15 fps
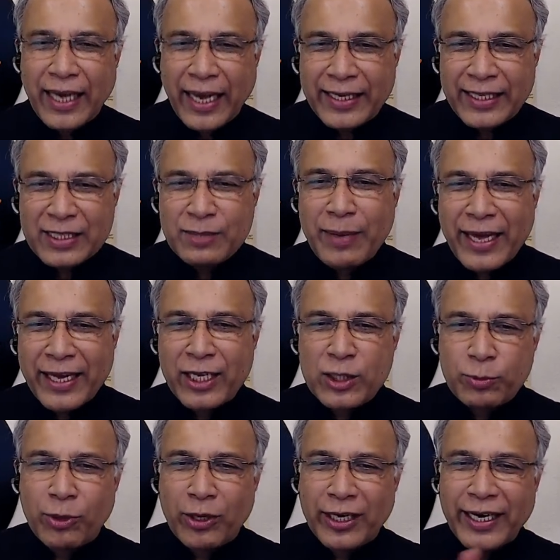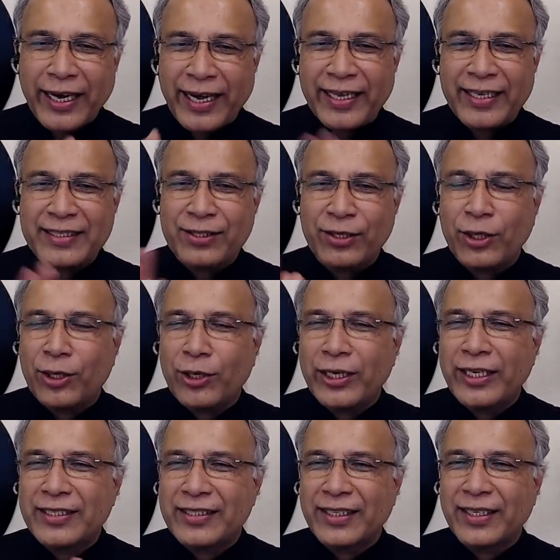And this man is poor guy is,
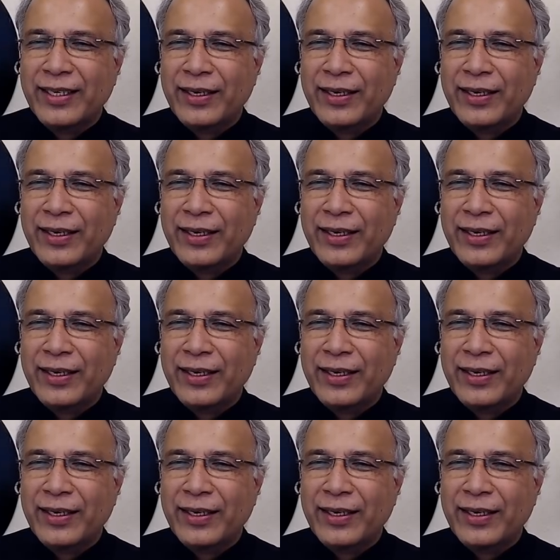he's,